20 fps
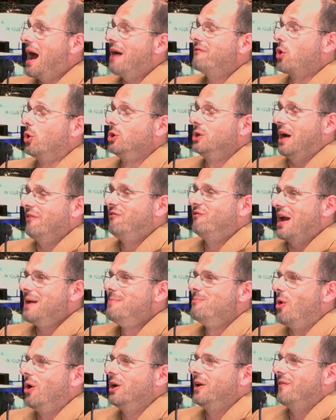going to have way
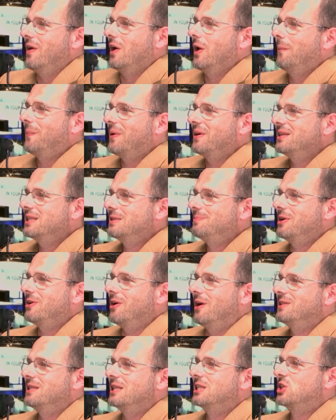more developers,
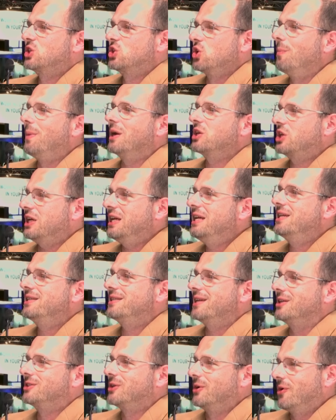because it's so much
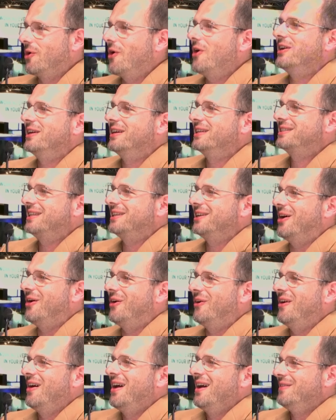easier to learn it.
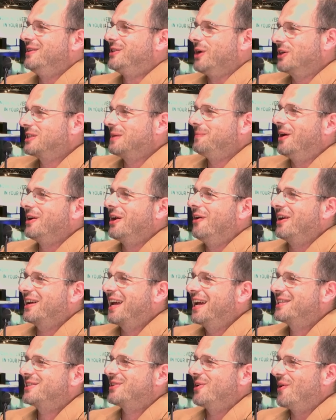We talked about our
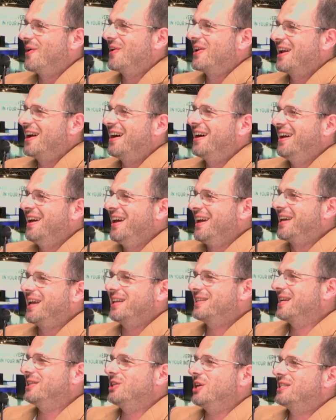kids earlier.
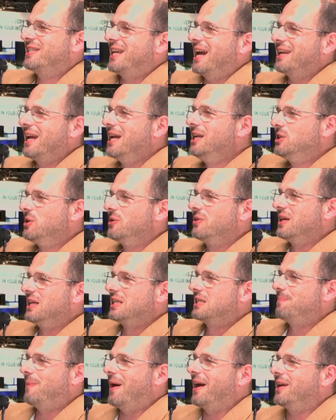Kids can just get into
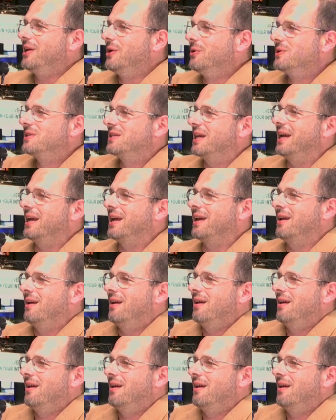this by using